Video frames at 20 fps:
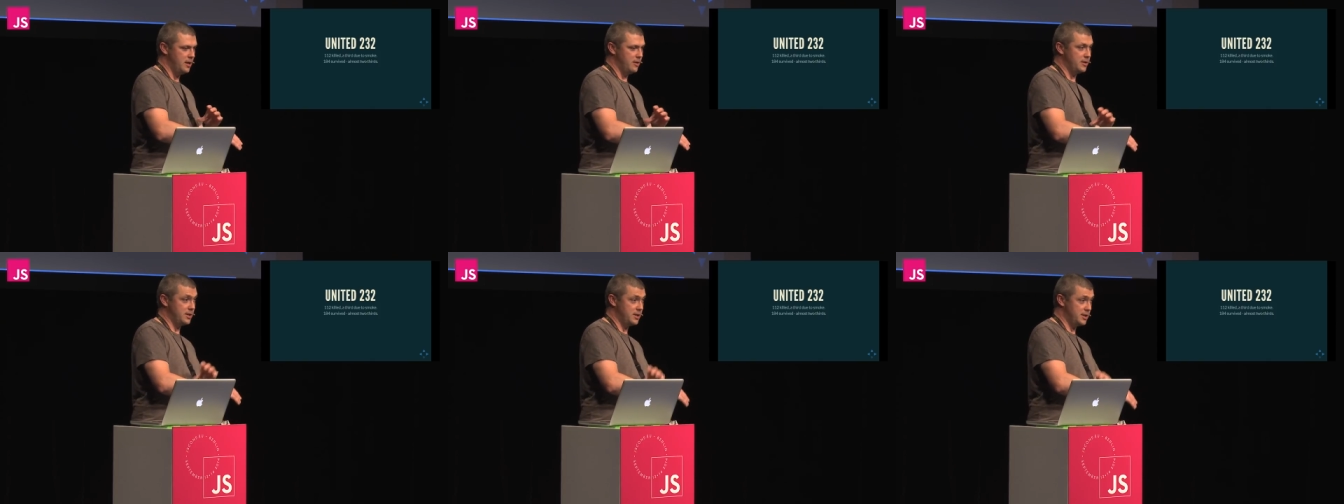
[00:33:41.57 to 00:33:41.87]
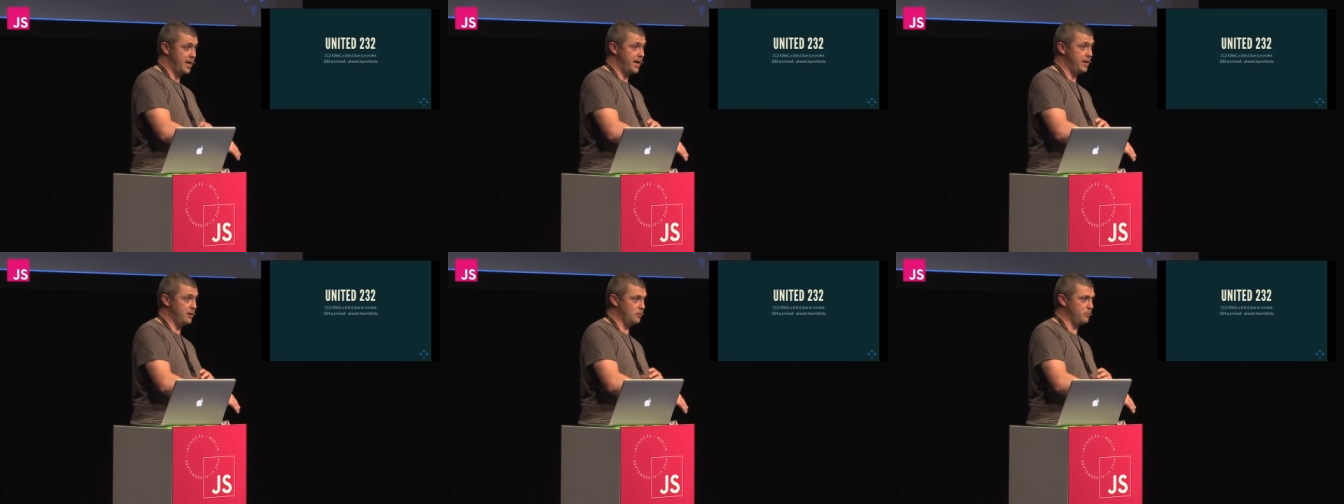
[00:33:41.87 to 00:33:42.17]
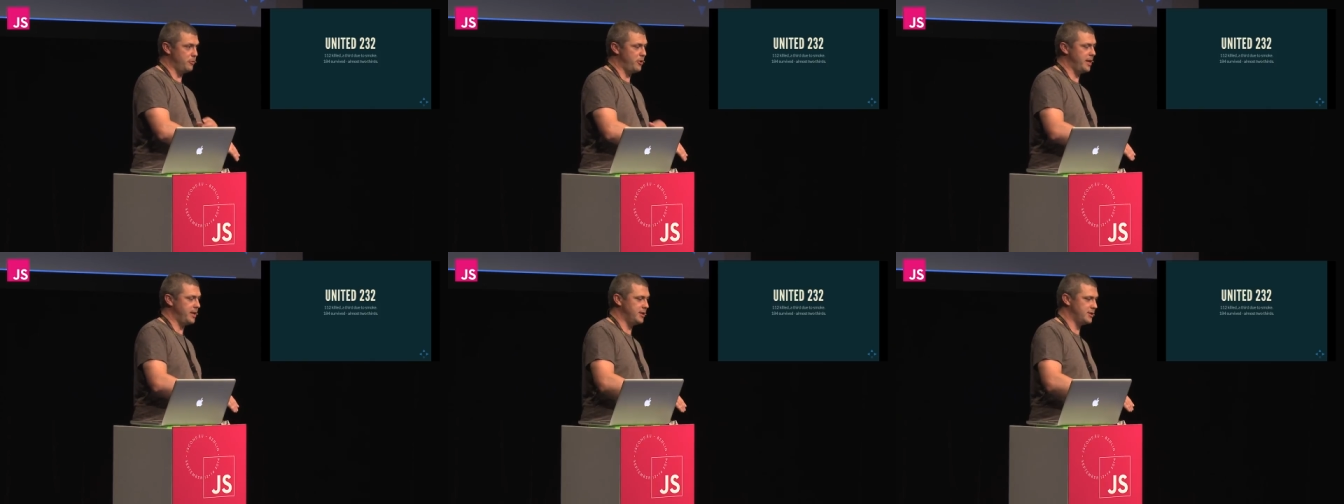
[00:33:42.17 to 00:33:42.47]
The tail
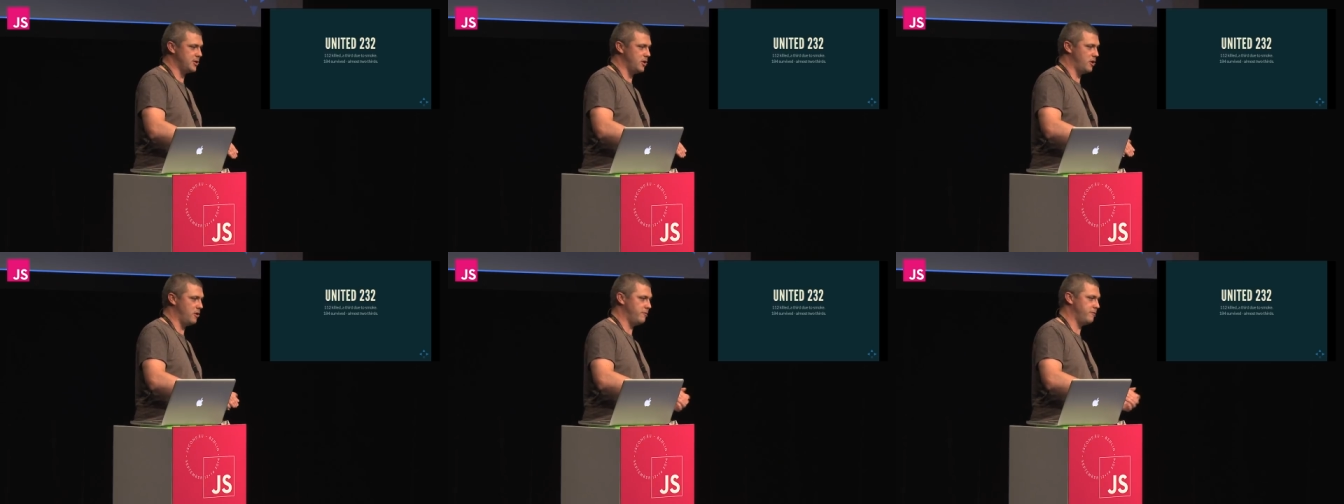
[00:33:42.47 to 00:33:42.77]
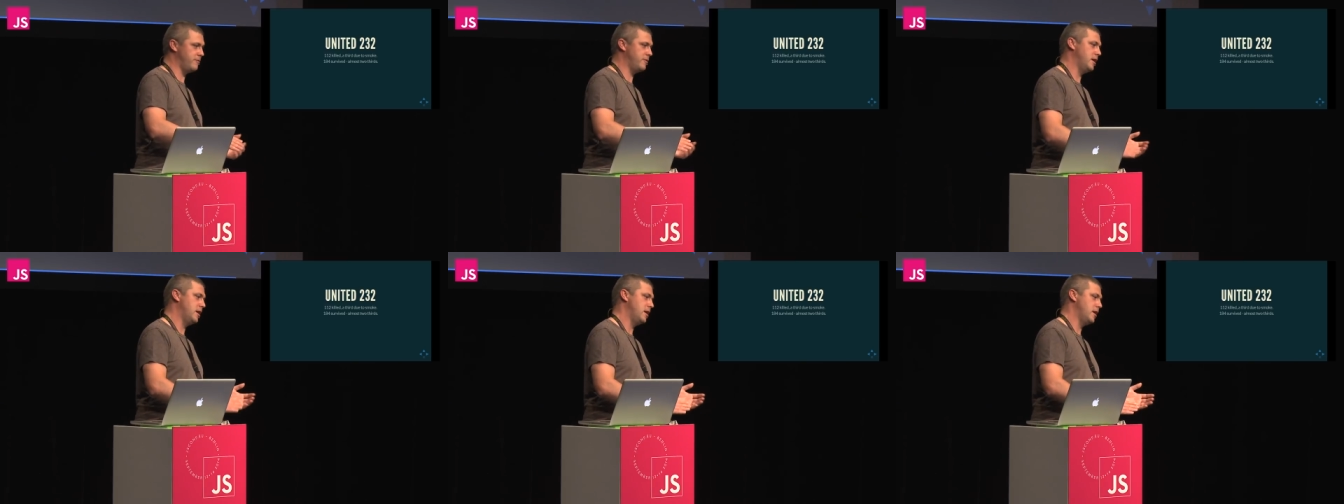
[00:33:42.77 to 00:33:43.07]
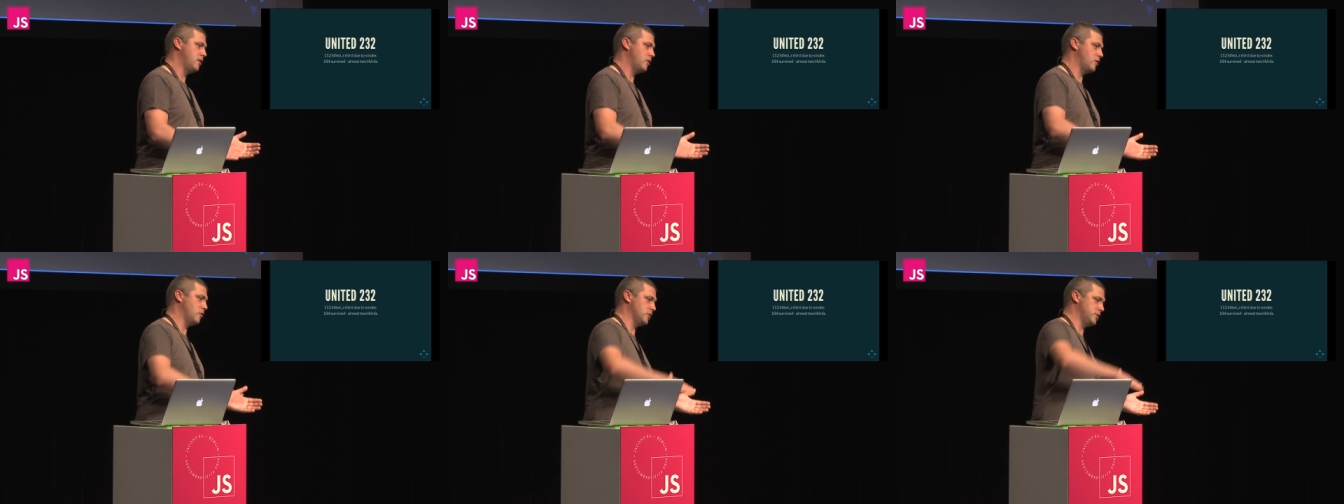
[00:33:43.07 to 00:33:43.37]
breaks off,
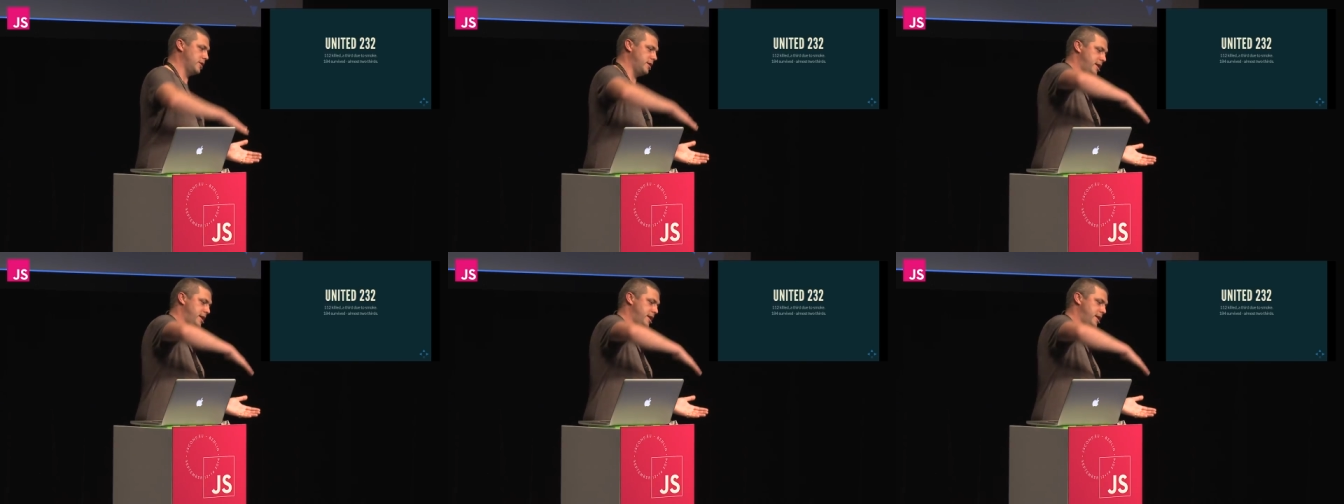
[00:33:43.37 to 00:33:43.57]
causing